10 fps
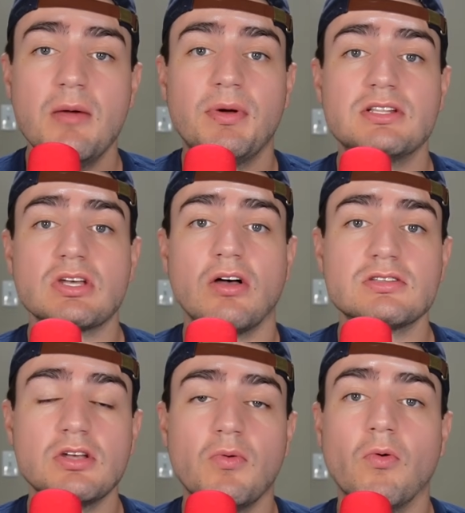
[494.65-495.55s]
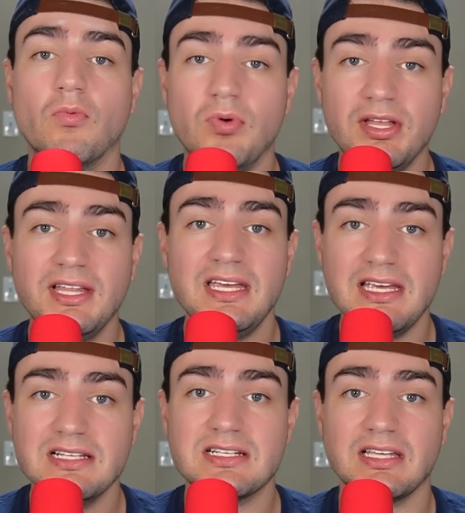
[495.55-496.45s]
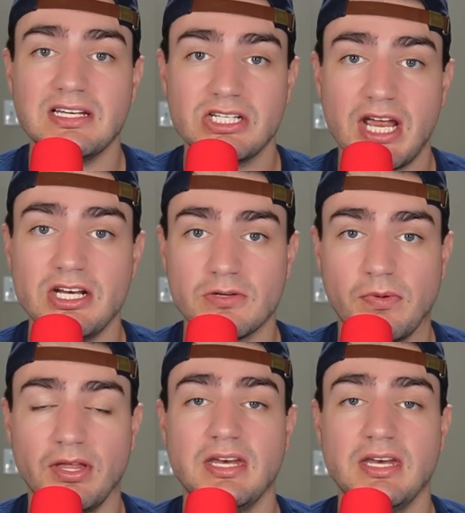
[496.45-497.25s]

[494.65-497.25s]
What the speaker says: but it's also really easily changeable.